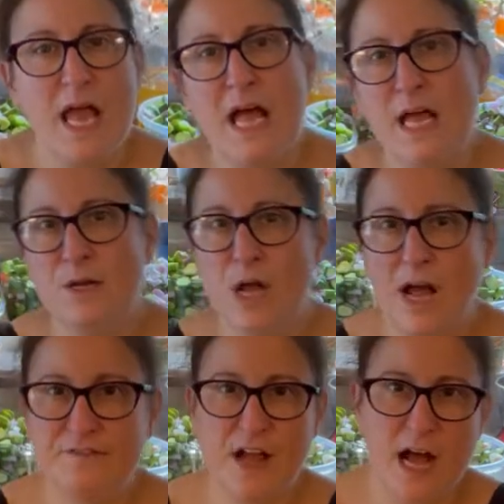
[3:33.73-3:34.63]
and
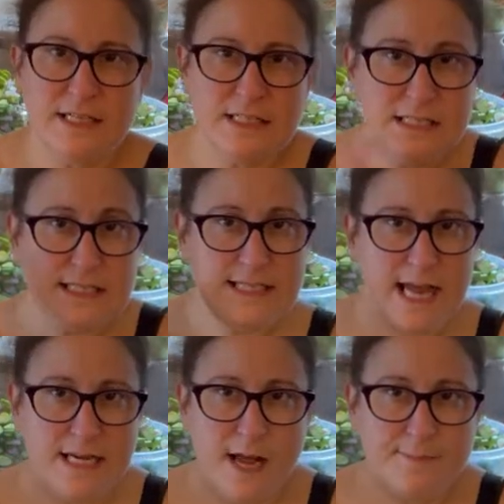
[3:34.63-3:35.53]
I've got
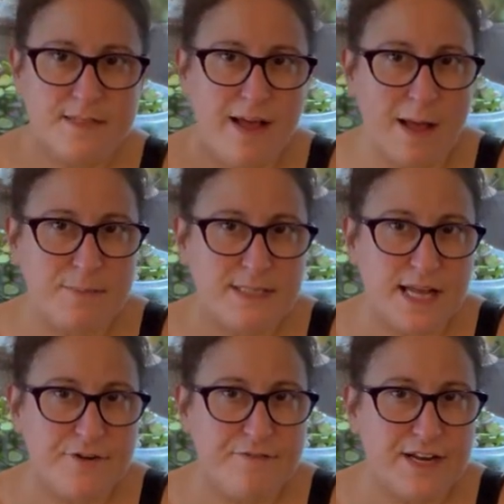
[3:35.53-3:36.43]
10 cups of apple
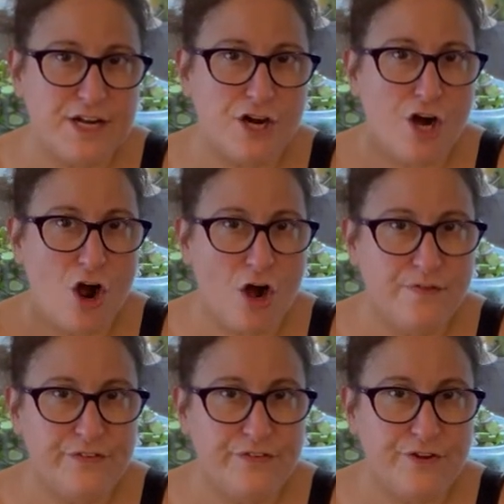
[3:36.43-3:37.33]
cider vinegar
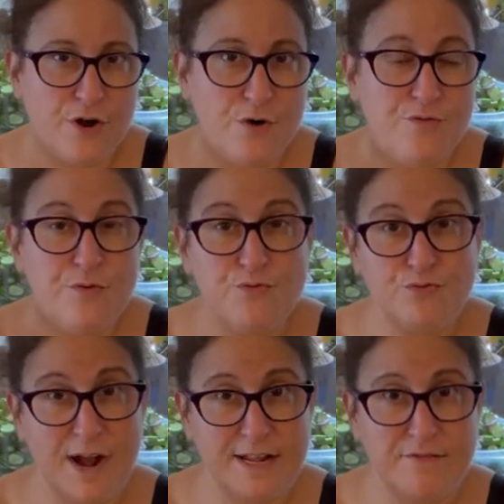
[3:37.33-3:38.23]
on the stove
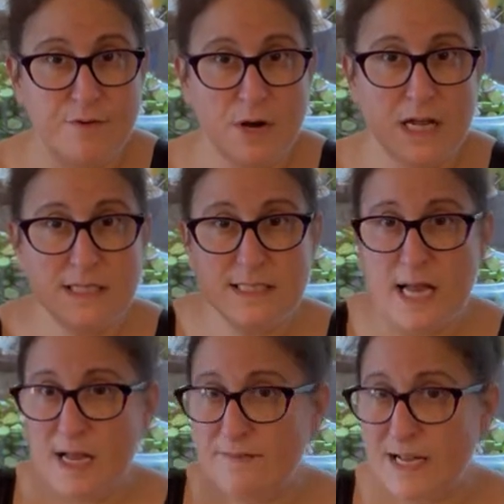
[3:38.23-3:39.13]
ready for us.
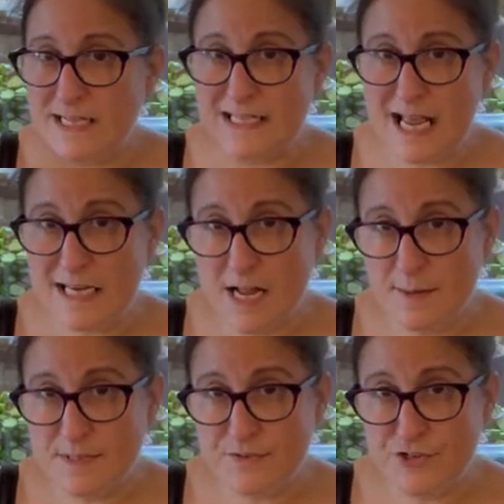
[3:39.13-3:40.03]
I've got 10
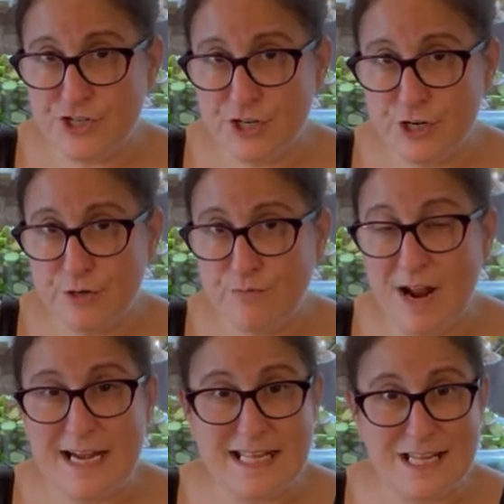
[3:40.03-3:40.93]
cups of sugar
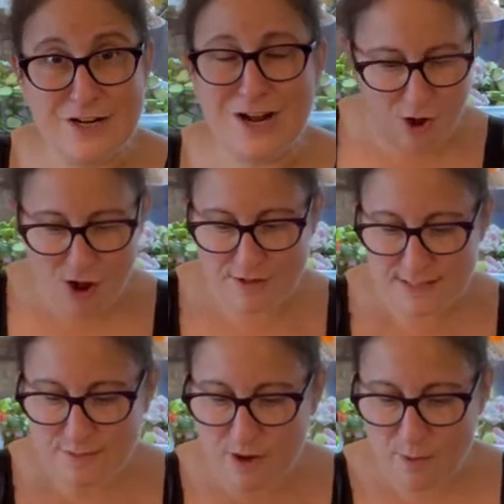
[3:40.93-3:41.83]
right here. We're
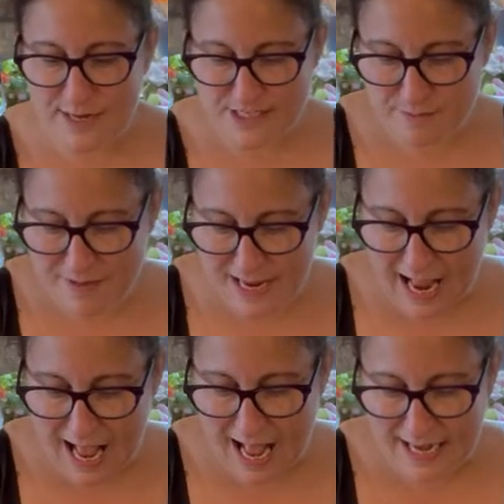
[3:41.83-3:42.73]
also going to
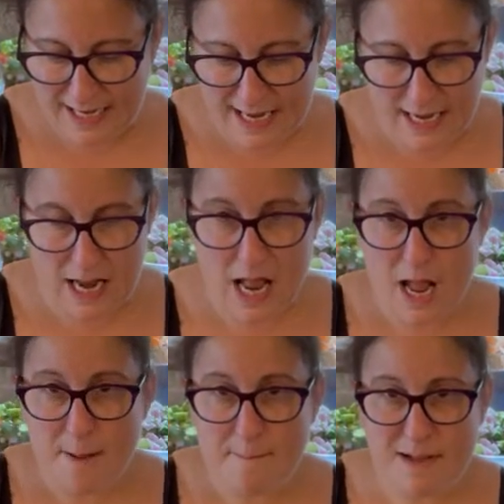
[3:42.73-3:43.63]
be adding
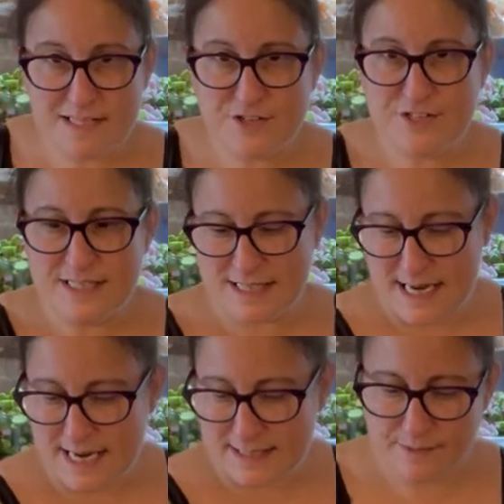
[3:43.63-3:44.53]
mustard
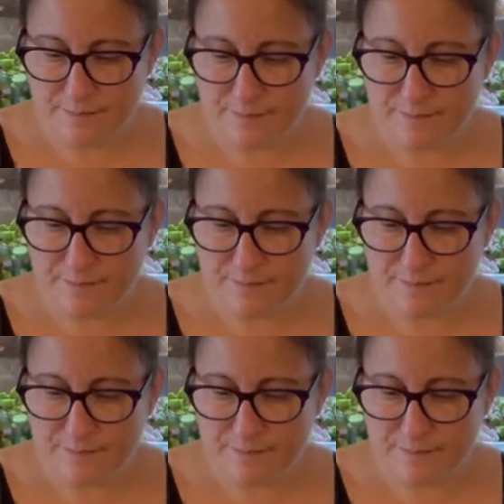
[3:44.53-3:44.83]
seeds,